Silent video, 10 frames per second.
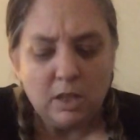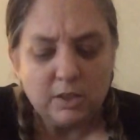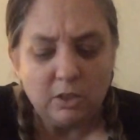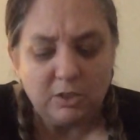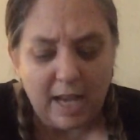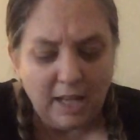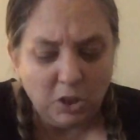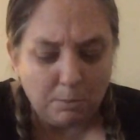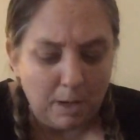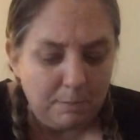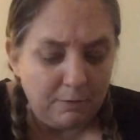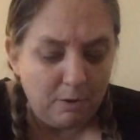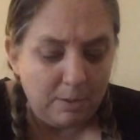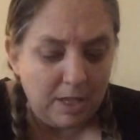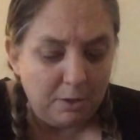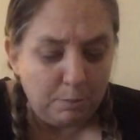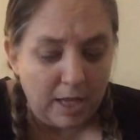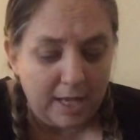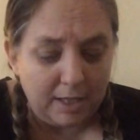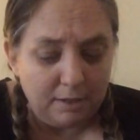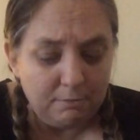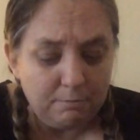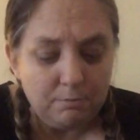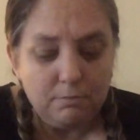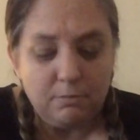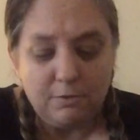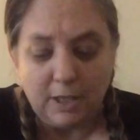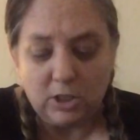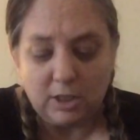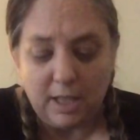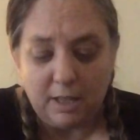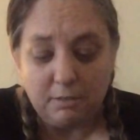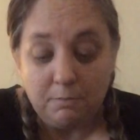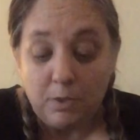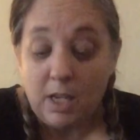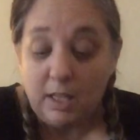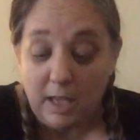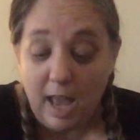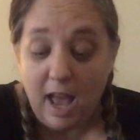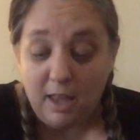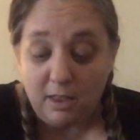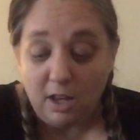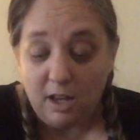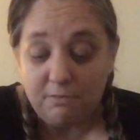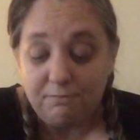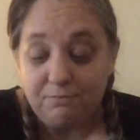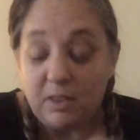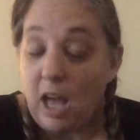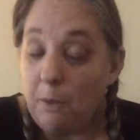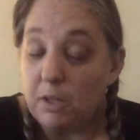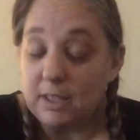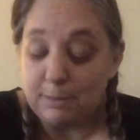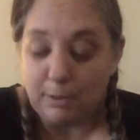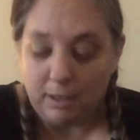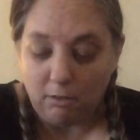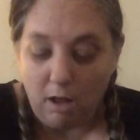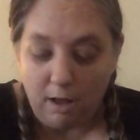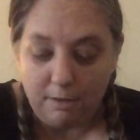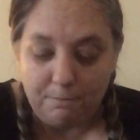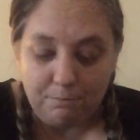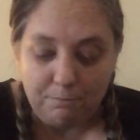"So Daniel might be from another planet," Fudge said. "Yeah," I thought, that would explain a lot.